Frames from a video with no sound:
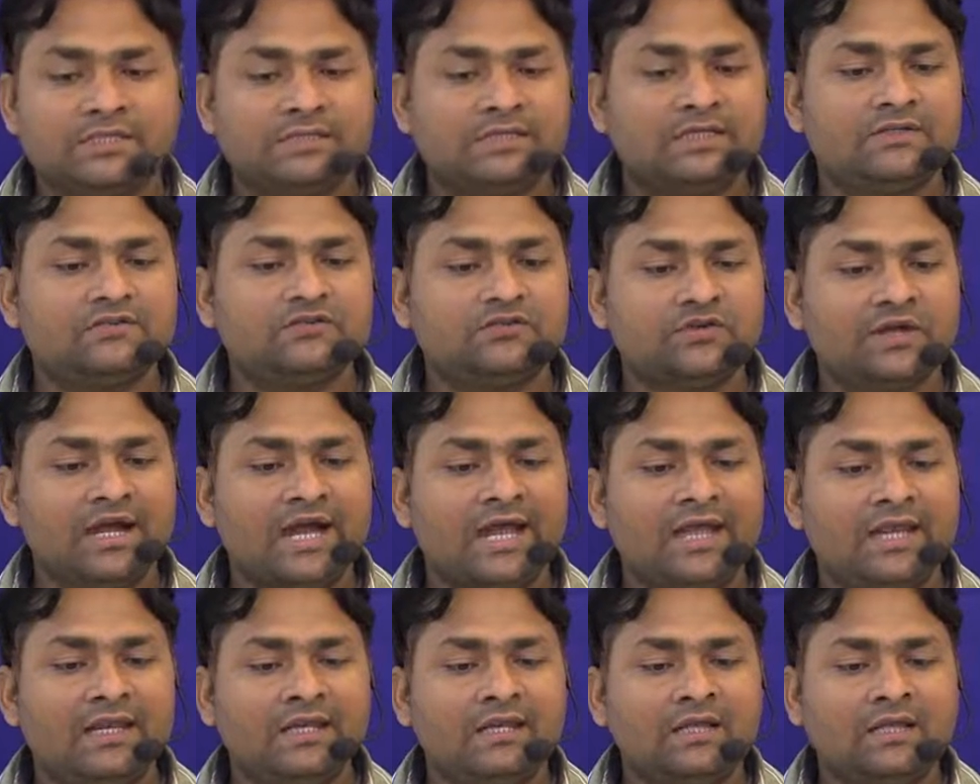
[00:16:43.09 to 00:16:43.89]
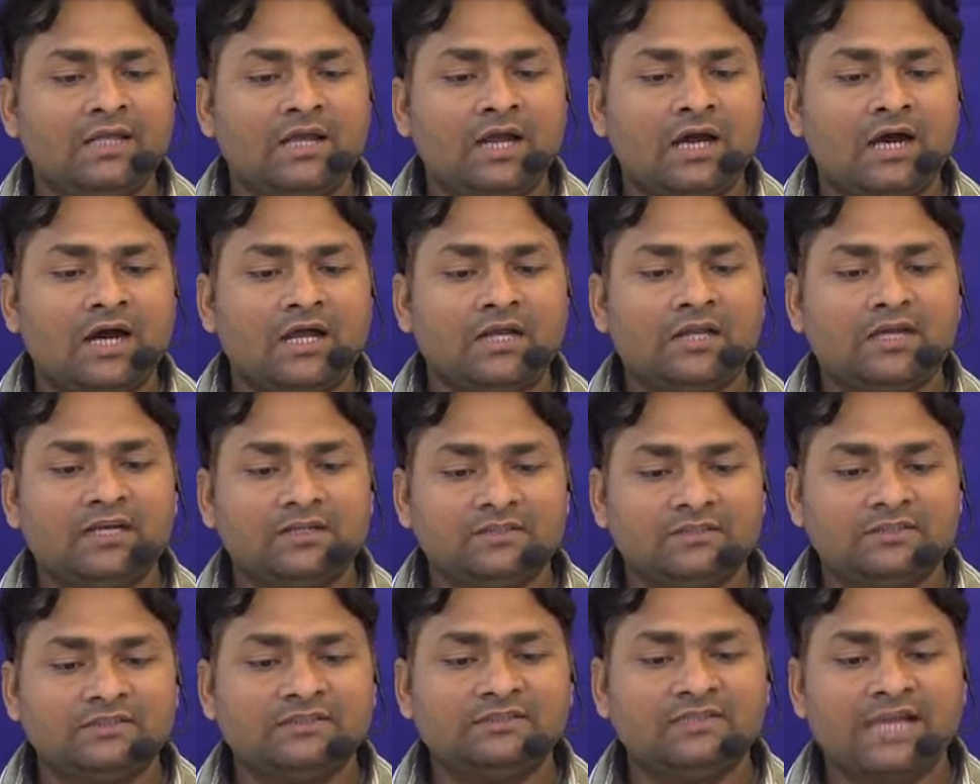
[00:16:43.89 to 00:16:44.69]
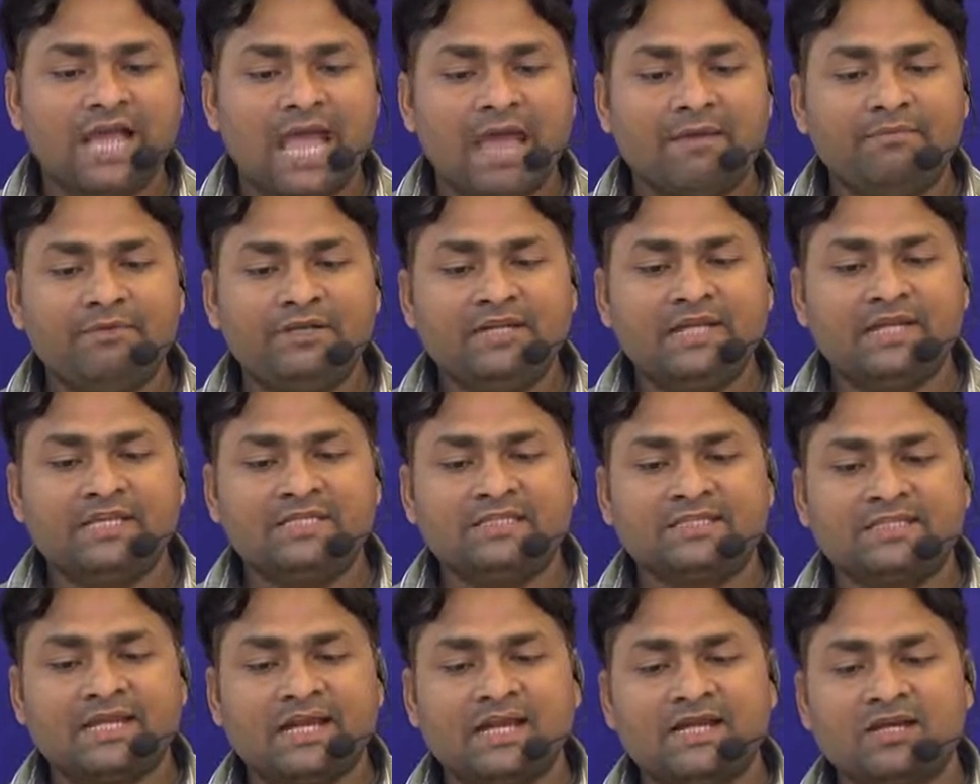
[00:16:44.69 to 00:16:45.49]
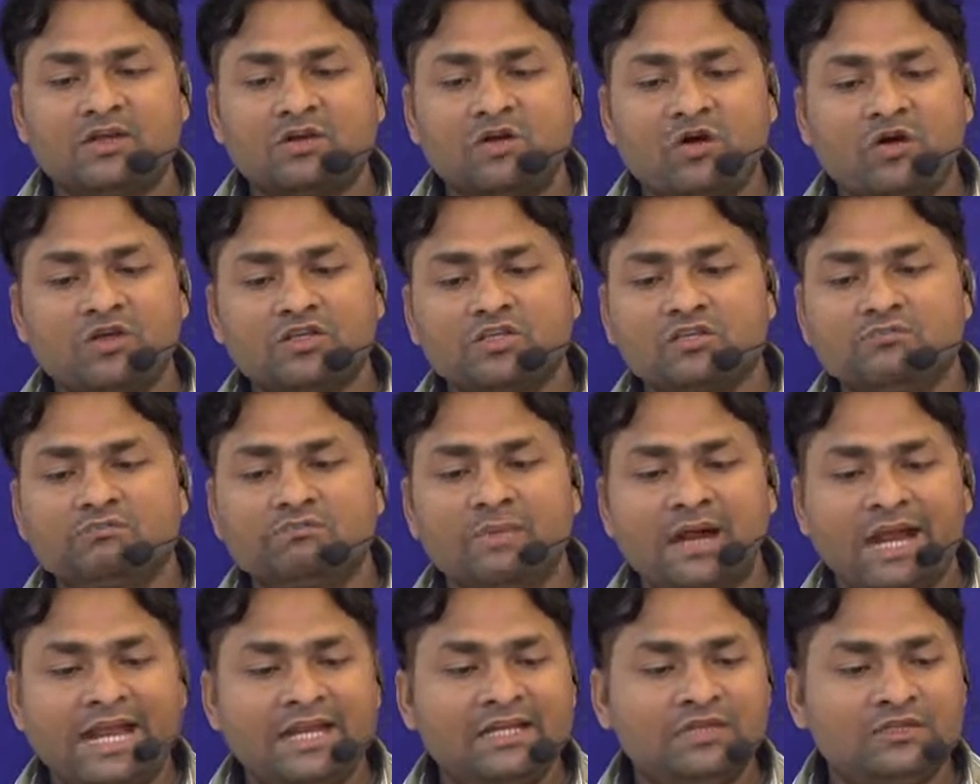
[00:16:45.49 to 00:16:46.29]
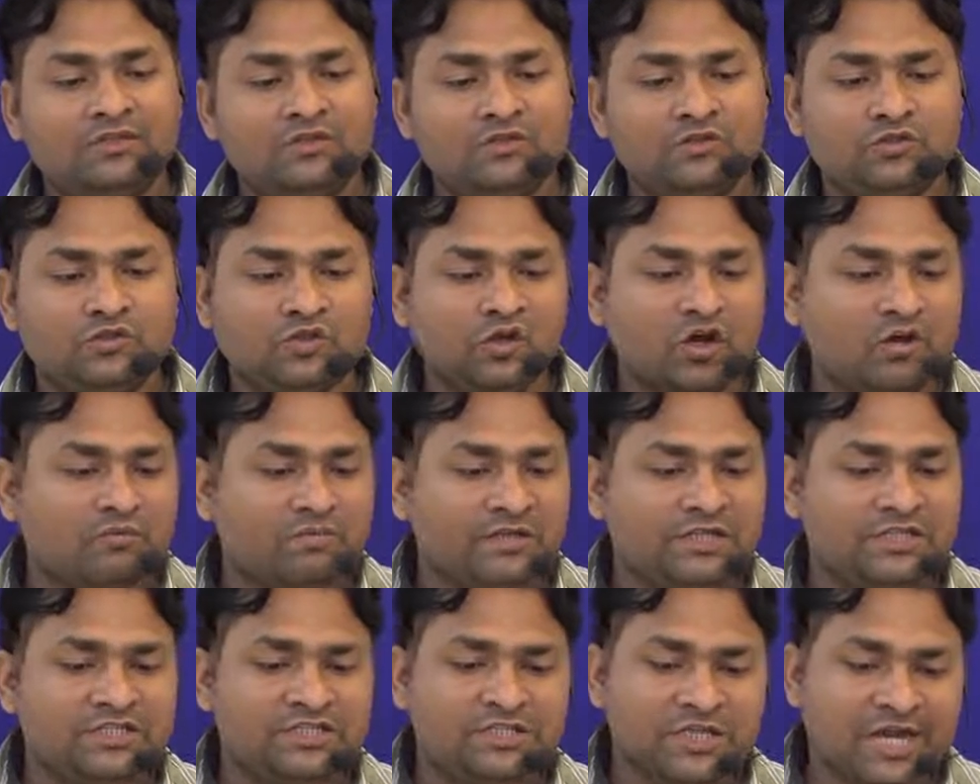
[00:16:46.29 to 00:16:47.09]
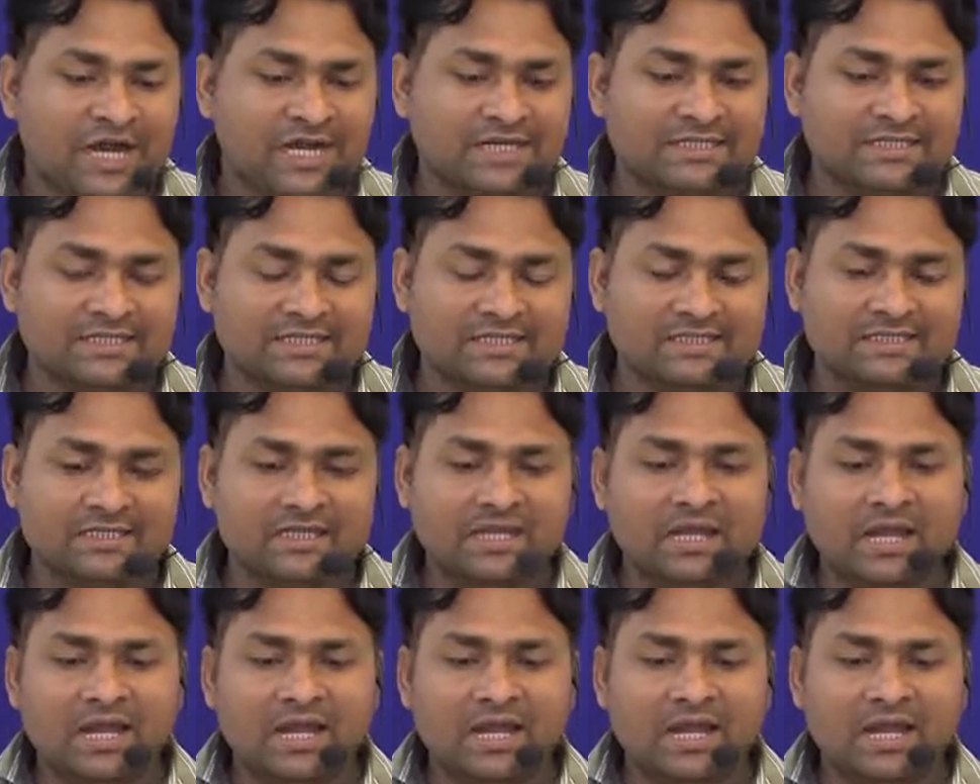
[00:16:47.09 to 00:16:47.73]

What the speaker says: The trial unearthed evidence and caused Wilde to drop his charges